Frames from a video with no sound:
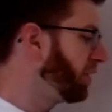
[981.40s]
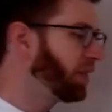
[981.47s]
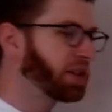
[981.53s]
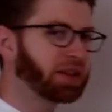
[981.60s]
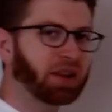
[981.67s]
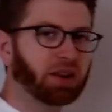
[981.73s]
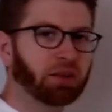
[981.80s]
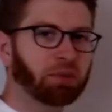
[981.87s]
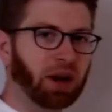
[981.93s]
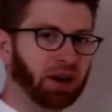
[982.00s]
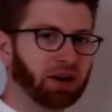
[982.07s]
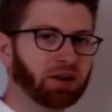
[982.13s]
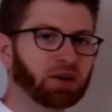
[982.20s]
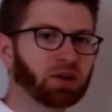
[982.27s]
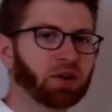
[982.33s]
center better
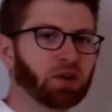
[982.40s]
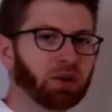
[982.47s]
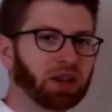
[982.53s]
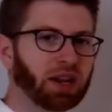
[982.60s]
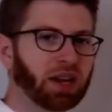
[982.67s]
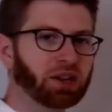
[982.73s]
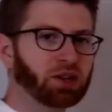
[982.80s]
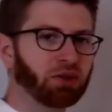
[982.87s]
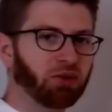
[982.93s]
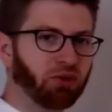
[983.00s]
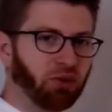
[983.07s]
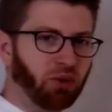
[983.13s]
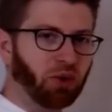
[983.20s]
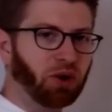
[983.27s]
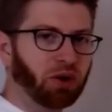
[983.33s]
so that we can actually
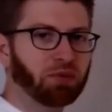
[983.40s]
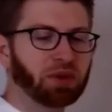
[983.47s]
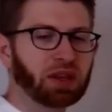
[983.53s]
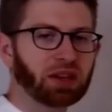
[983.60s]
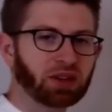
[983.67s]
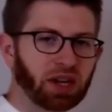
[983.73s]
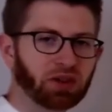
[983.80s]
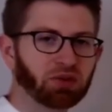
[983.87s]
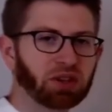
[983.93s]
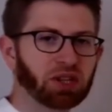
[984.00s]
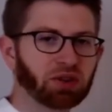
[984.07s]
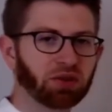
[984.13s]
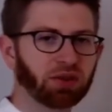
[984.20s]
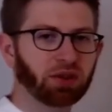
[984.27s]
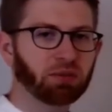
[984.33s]
form the tetrahedral
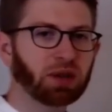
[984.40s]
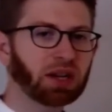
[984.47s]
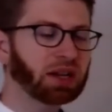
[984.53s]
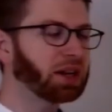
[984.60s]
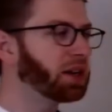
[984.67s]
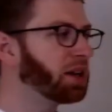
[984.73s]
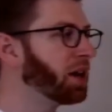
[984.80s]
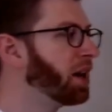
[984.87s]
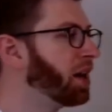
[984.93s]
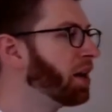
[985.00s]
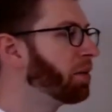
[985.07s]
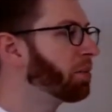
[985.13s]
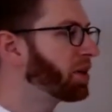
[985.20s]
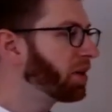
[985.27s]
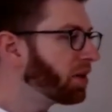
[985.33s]
intermediate, but it
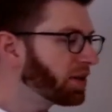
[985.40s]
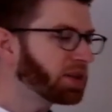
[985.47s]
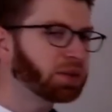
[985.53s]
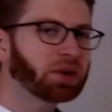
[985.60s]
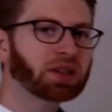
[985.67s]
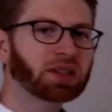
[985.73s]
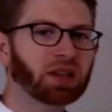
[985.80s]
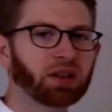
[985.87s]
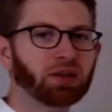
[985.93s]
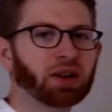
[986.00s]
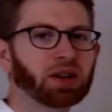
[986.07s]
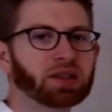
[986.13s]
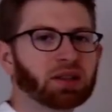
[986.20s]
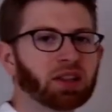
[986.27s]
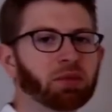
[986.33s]
also accelerates
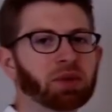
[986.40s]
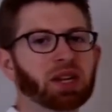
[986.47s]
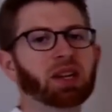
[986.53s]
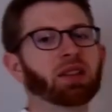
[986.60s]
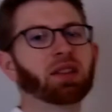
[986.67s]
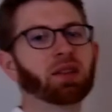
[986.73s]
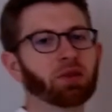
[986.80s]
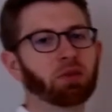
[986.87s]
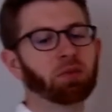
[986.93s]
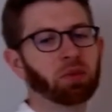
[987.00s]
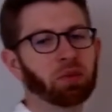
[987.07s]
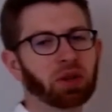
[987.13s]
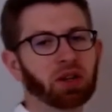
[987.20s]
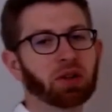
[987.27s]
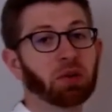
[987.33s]
eliminating the group that we need
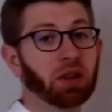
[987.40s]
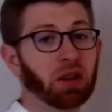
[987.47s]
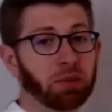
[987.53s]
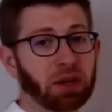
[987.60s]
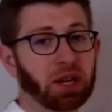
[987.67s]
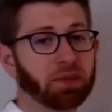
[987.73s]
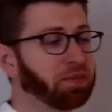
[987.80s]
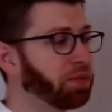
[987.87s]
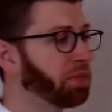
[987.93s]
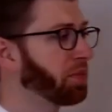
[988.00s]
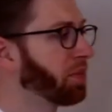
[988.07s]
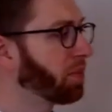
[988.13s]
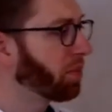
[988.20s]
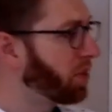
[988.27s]
to eliminate in the